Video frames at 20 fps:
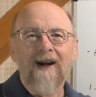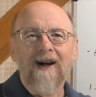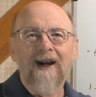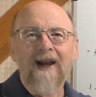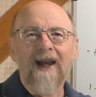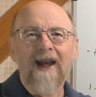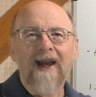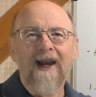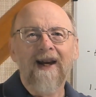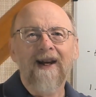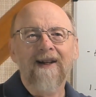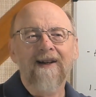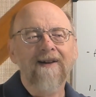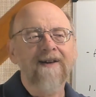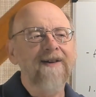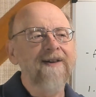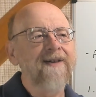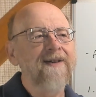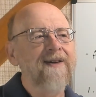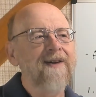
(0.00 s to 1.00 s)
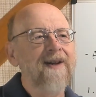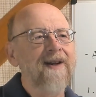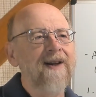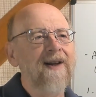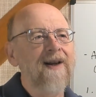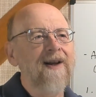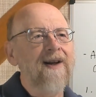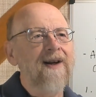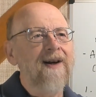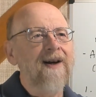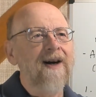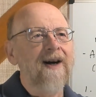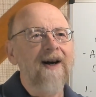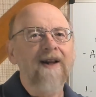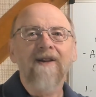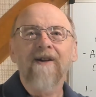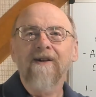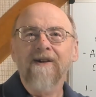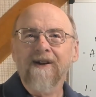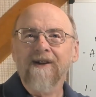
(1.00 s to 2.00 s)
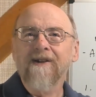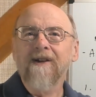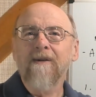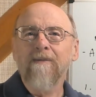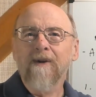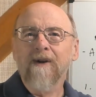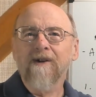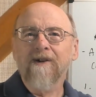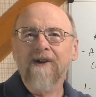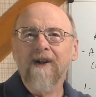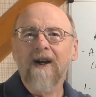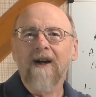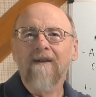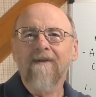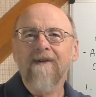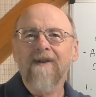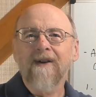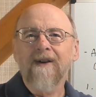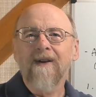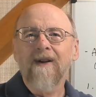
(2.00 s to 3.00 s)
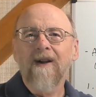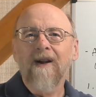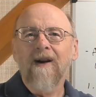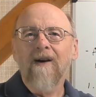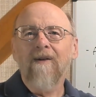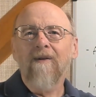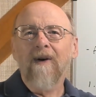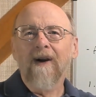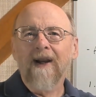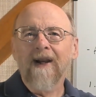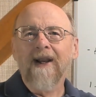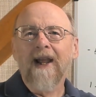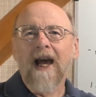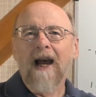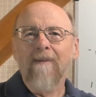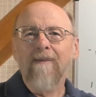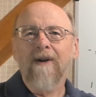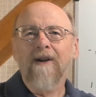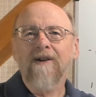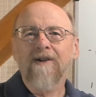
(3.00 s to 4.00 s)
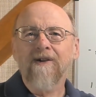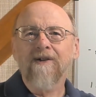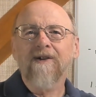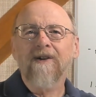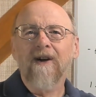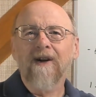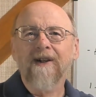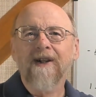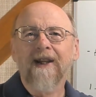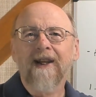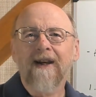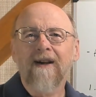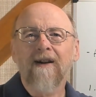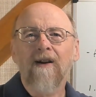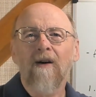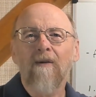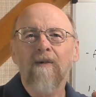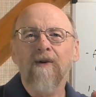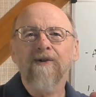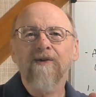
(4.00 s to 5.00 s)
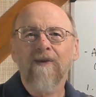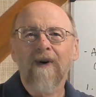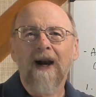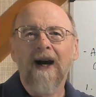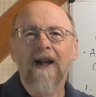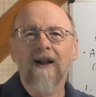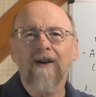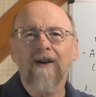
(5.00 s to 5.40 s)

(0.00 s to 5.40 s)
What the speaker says: and there's a similar shift, what can happen is you start to get almost radical